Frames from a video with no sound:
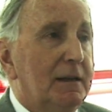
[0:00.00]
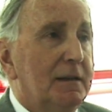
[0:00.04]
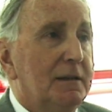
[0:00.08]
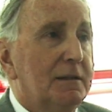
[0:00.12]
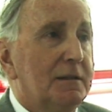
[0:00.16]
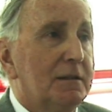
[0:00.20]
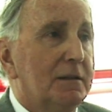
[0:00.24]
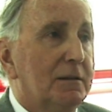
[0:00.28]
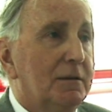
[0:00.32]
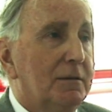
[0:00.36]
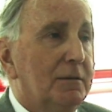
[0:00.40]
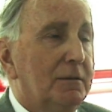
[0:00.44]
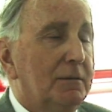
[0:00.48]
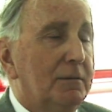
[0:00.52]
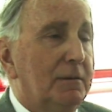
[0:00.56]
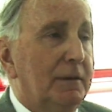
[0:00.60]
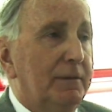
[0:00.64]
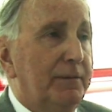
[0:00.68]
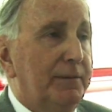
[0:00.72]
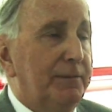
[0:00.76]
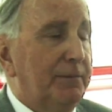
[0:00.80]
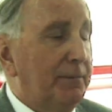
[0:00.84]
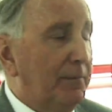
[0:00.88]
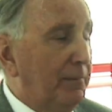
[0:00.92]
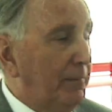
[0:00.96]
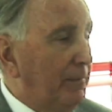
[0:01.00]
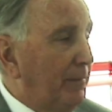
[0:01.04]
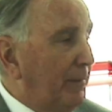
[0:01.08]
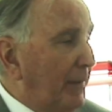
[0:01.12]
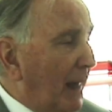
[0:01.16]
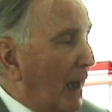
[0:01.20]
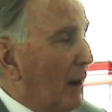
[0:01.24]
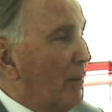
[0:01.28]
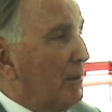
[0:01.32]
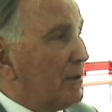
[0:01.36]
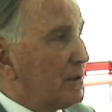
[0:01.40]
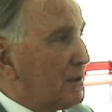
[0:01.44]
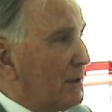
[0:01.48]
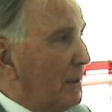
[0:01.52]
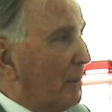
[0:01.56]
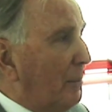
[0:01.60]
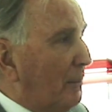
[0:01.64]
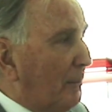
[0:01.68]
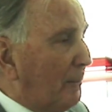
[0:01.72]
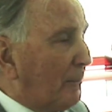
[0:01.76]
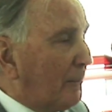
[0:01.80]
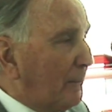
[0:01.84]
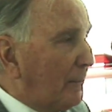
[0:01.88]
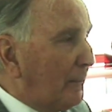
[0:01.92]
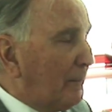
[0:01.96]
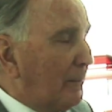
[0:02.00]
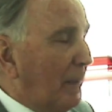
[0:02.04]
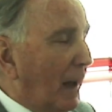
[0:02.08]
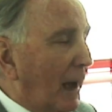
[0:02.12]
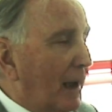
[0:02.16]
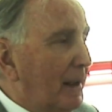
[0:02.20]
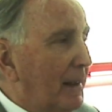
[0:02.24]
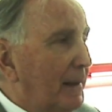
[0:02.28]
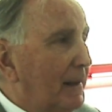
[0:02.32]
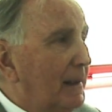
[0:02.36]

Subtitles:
So that was I